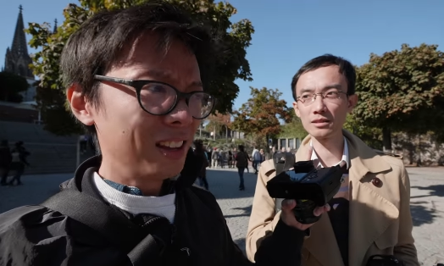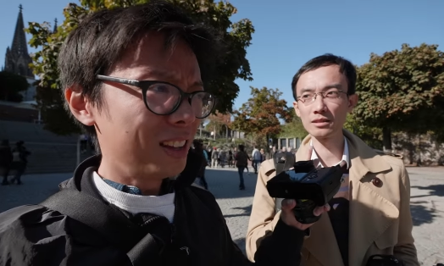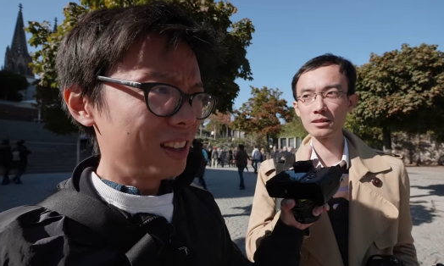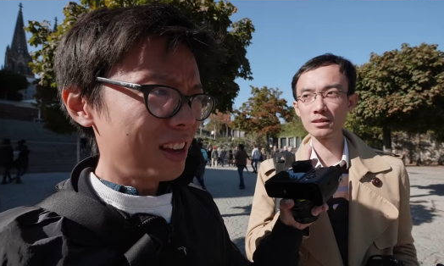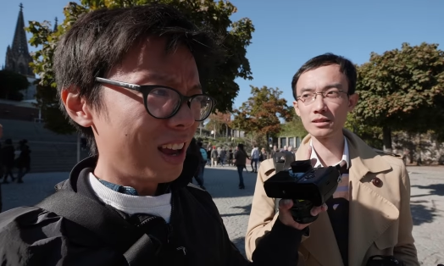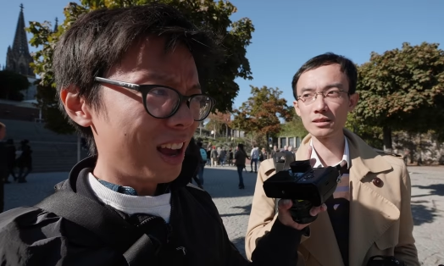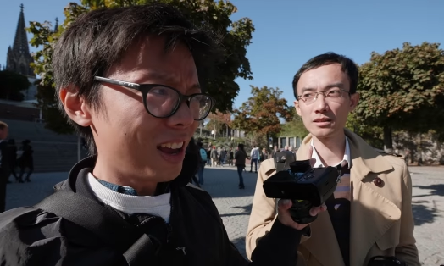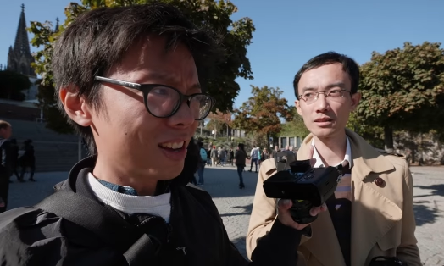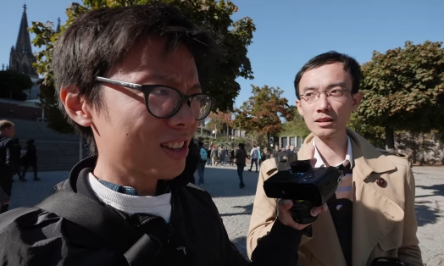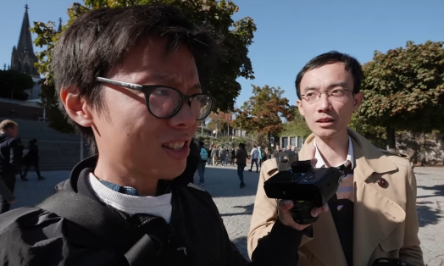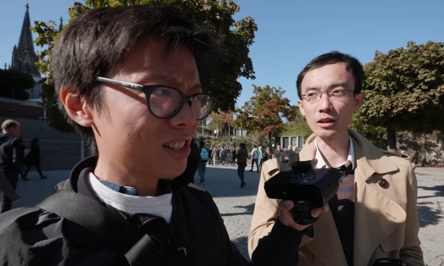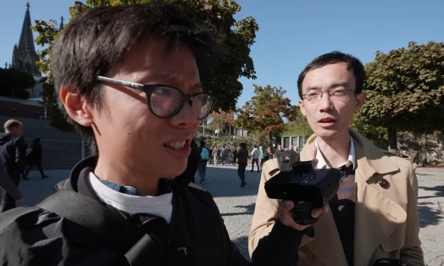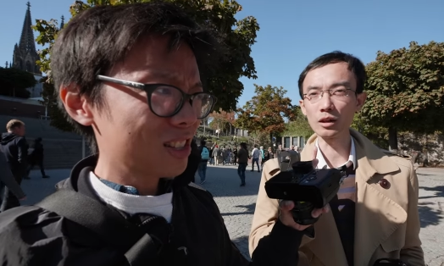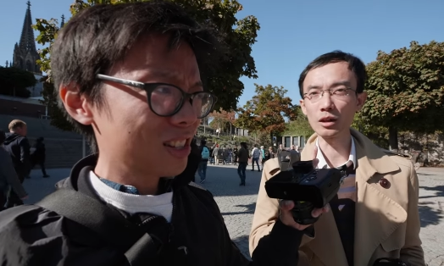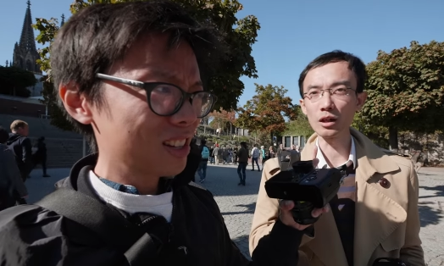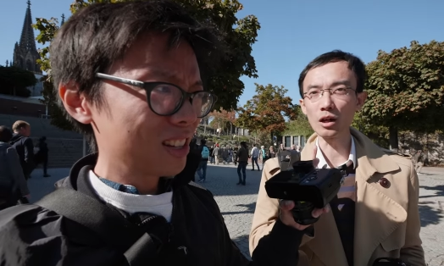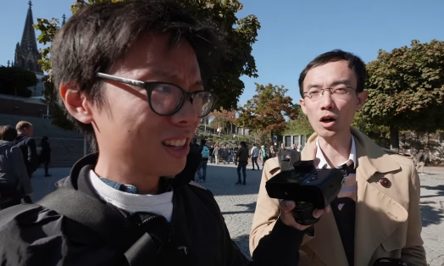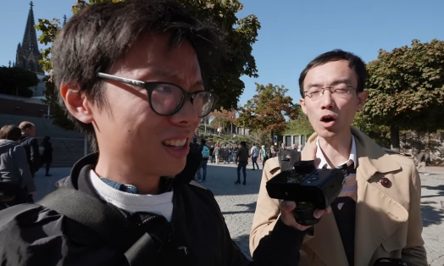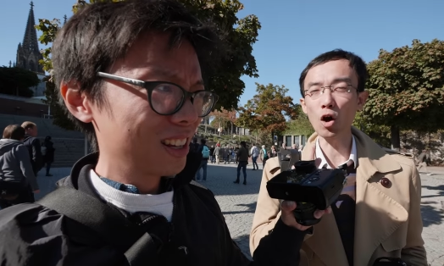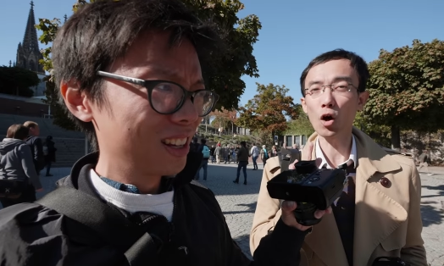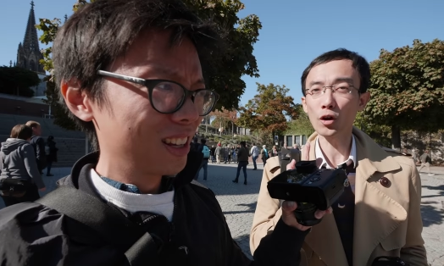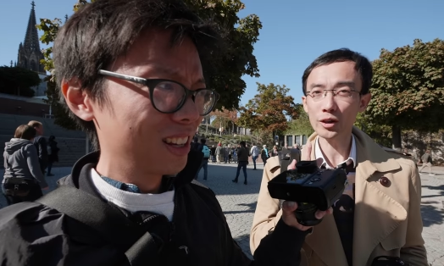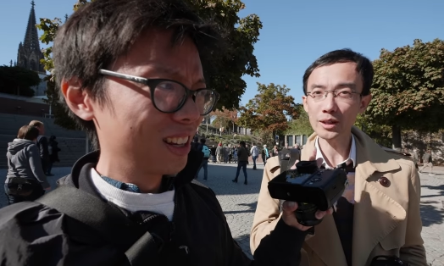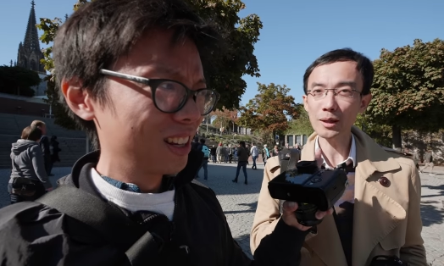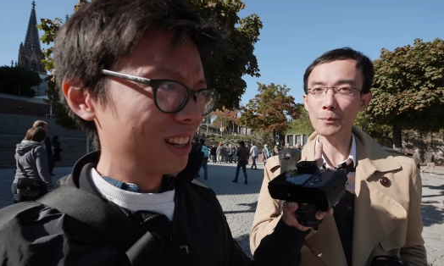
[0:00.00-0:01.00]
Speaker 1: Yes.
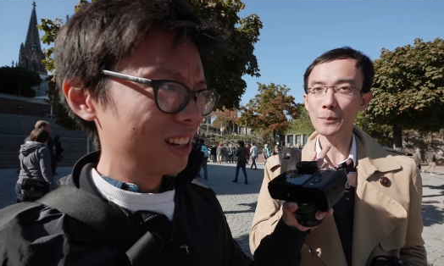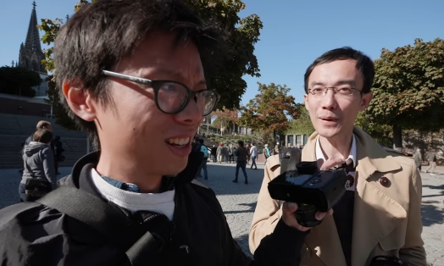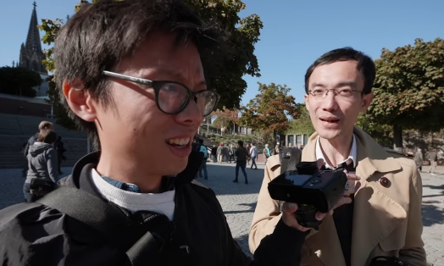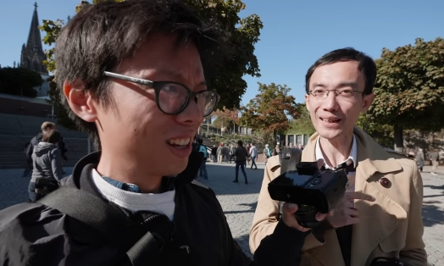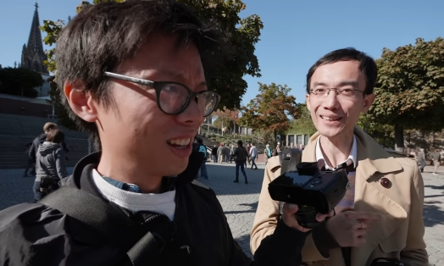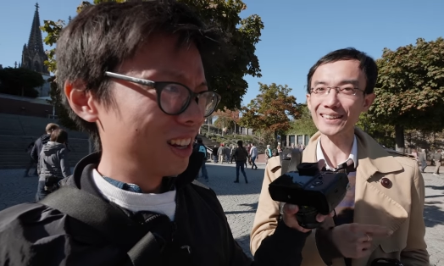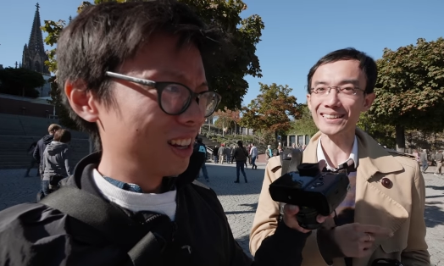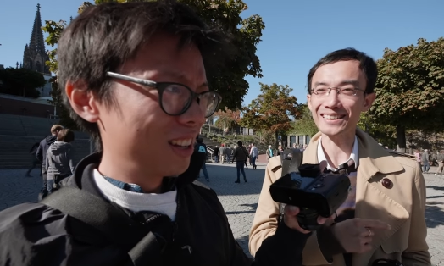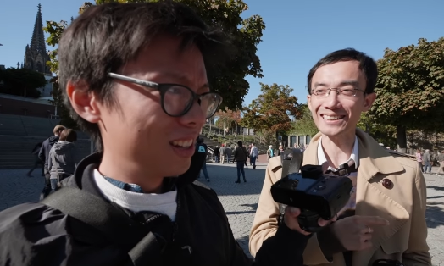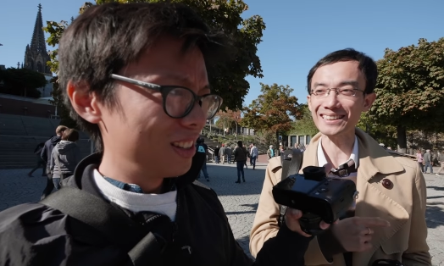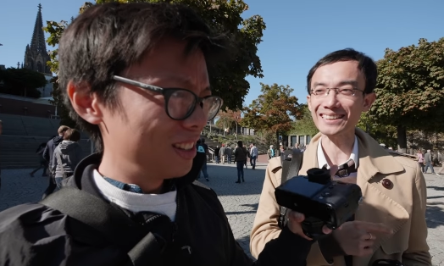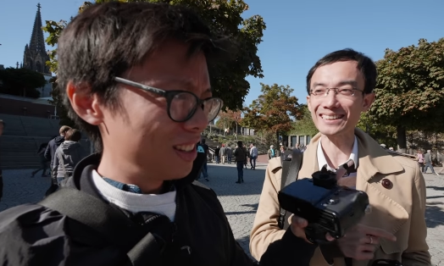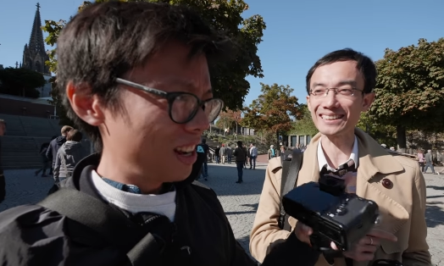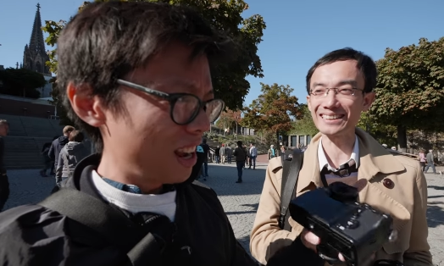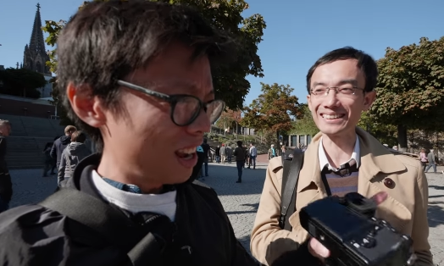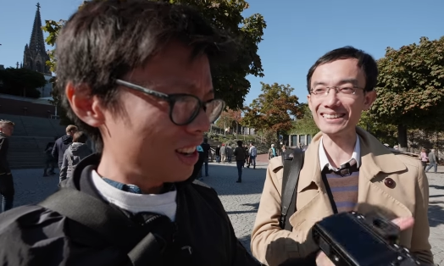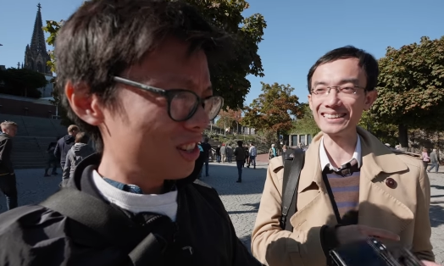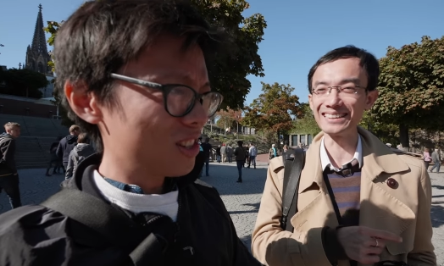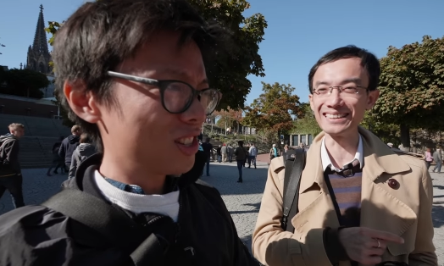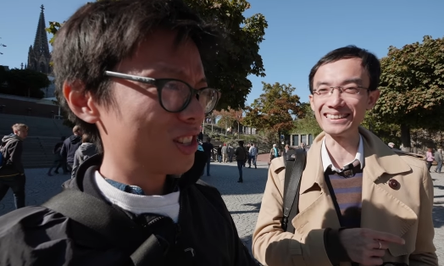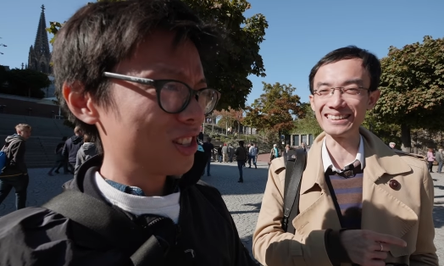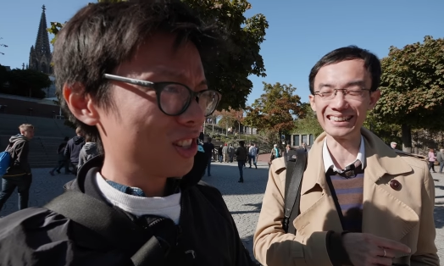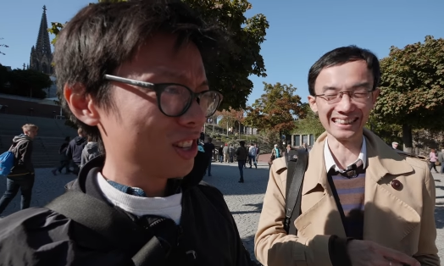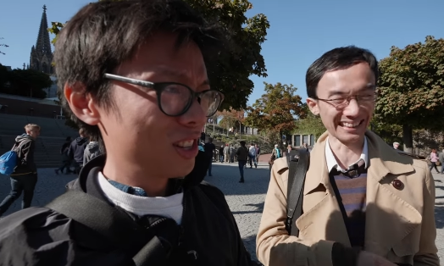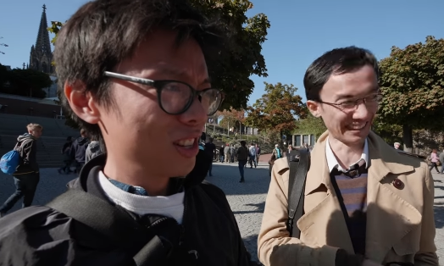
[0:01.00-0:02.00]
On the bike?
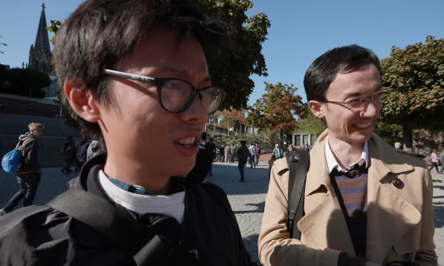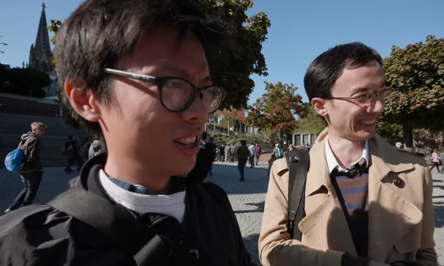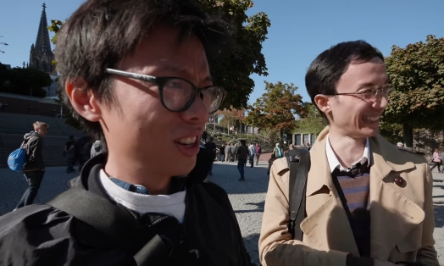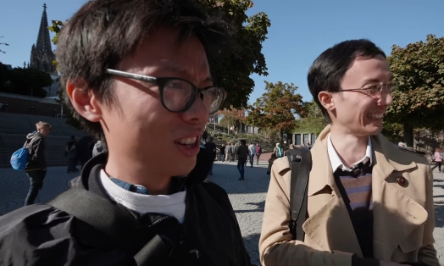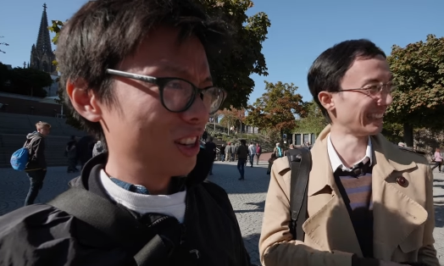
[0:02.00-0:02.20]
Speaker 2: Yes.